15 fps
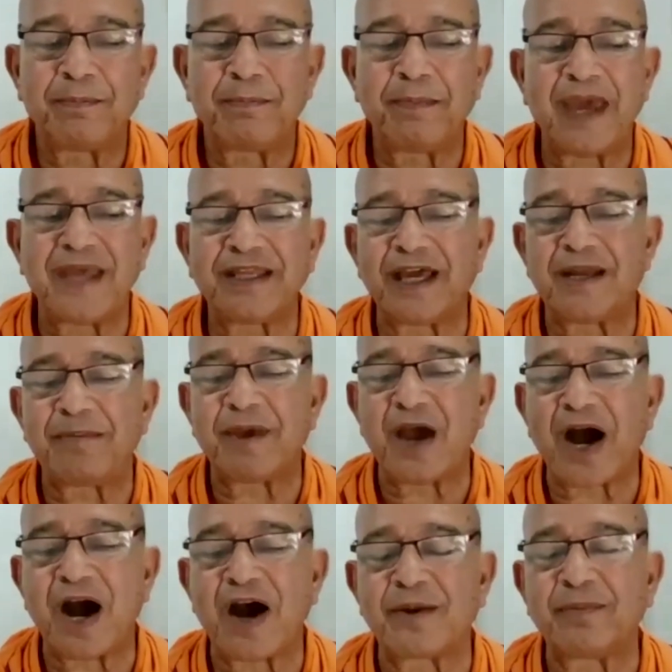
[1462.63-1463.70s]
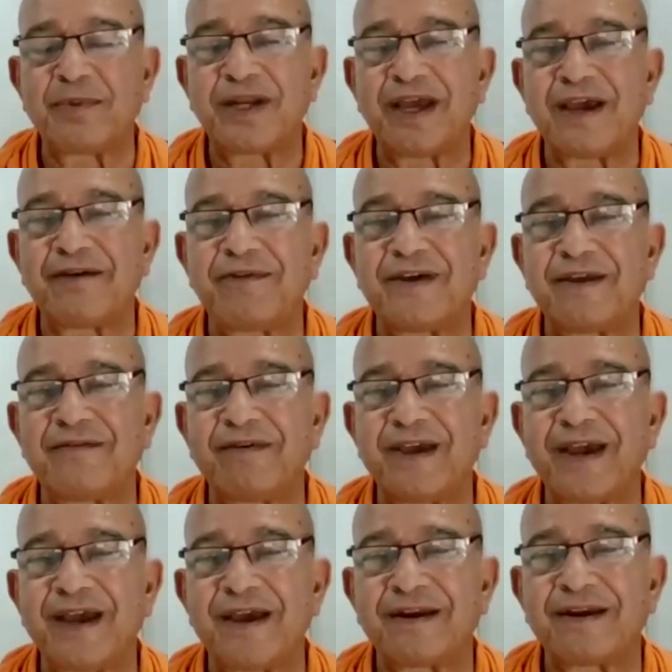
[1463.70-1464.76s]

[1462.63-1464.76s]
May there be a harmony everywhere.